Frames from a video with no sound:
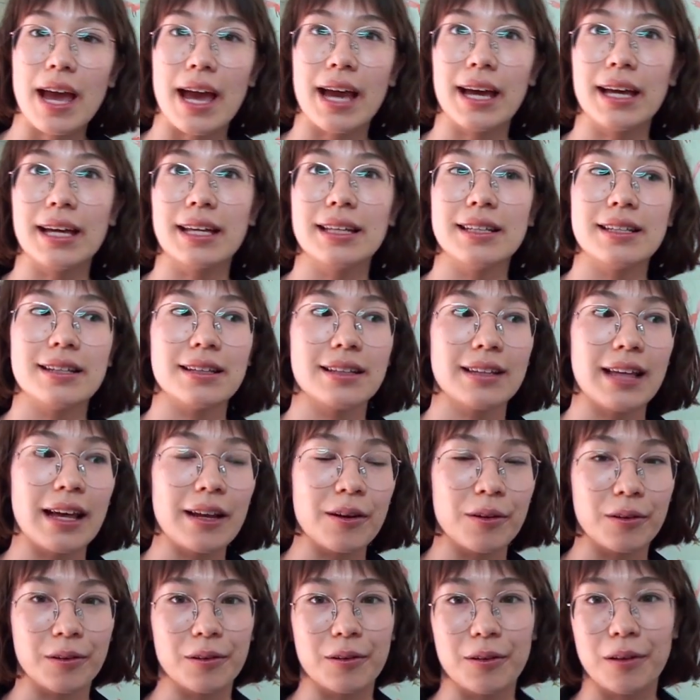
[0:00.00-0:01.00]
and
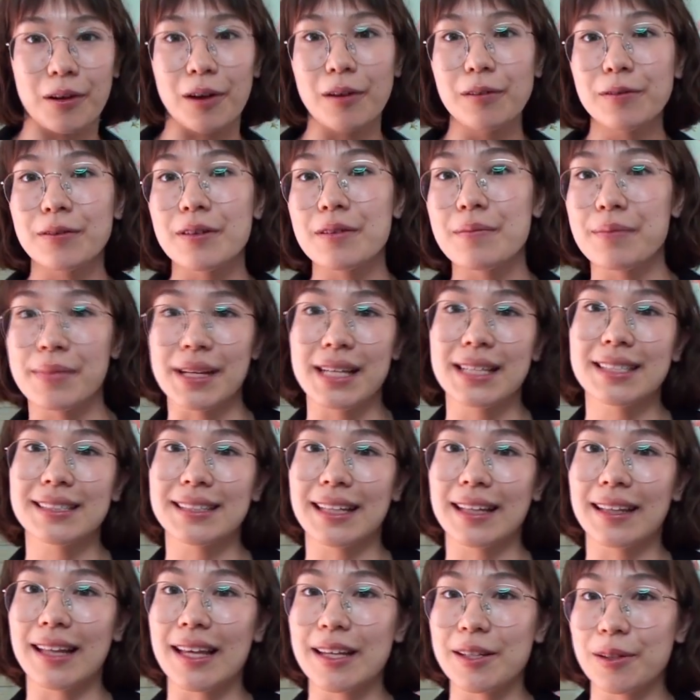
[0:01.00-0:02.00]
that often means
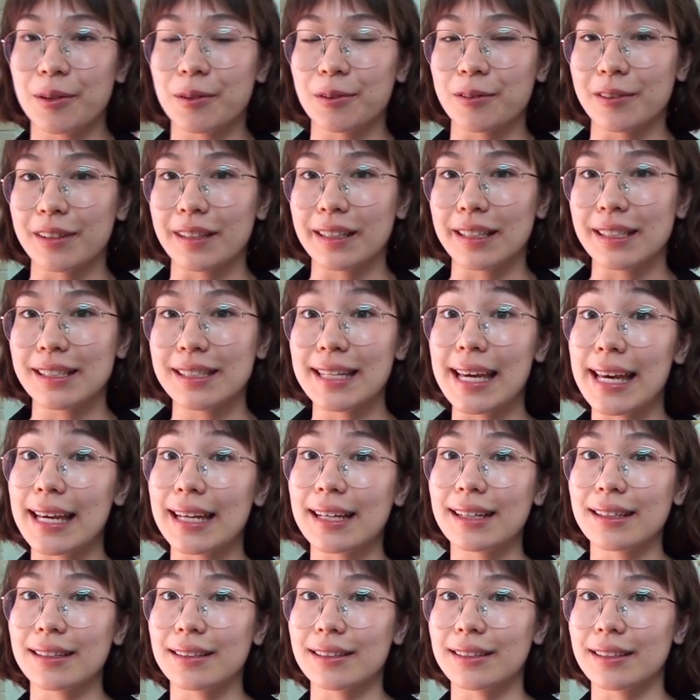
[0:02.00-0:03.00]
that they don't really
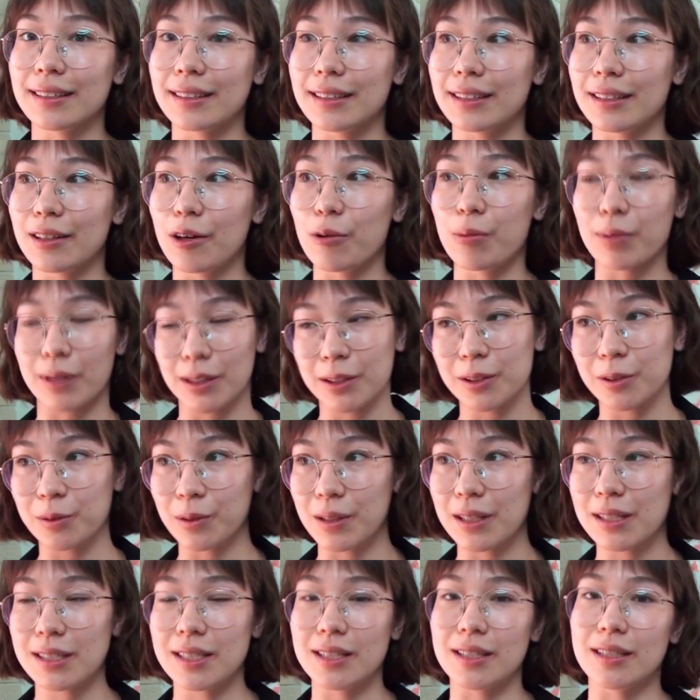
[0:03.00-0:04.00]
take the
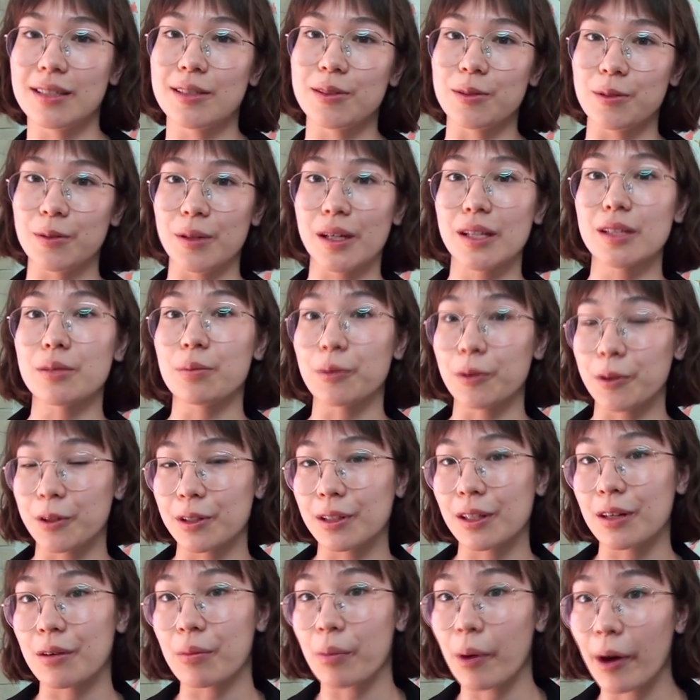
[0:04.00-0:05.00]
opportunity to
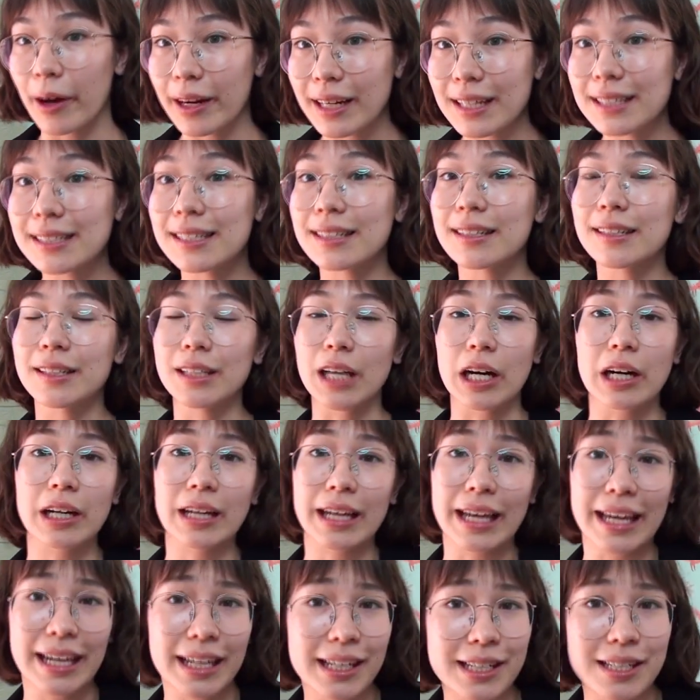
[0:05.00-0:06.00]
explore their bodies at a young
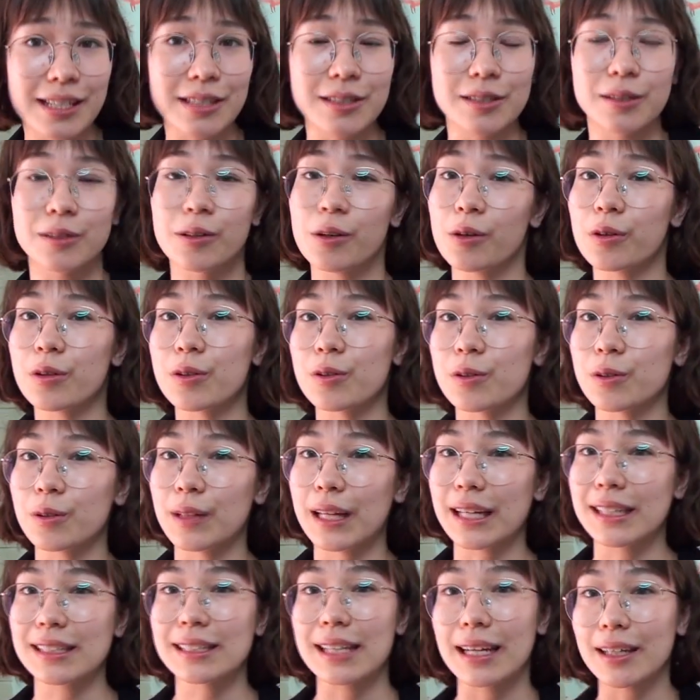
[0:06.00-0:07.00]
age and to go through
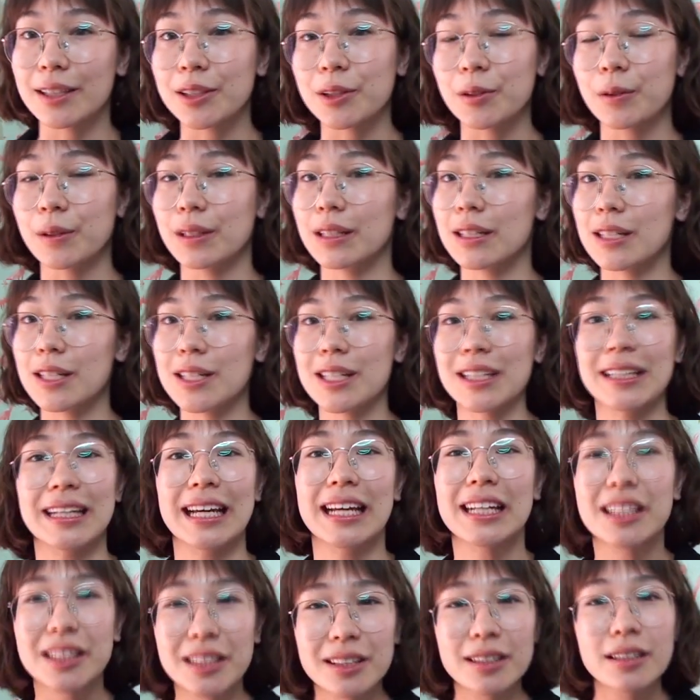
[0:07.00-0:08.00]
sexual
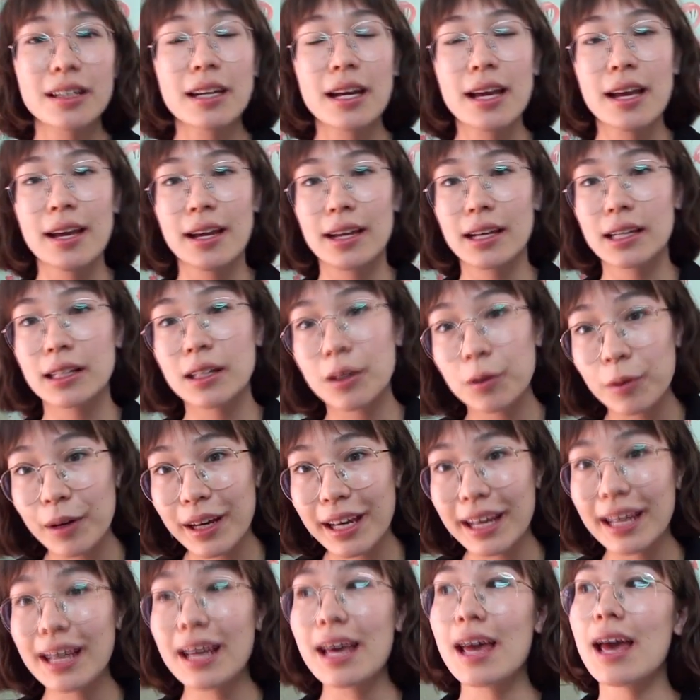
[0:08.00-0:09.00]
initiation in a
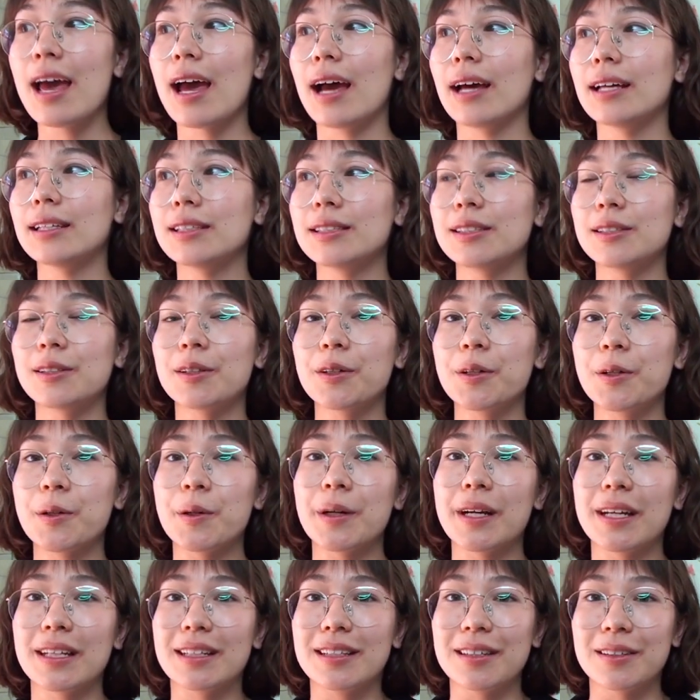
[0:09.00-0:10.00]
way. And
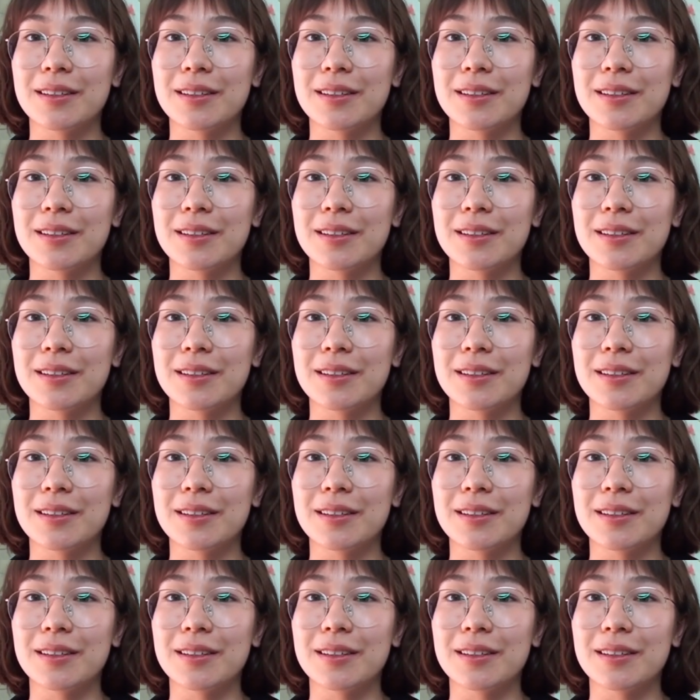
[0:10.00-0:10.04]
so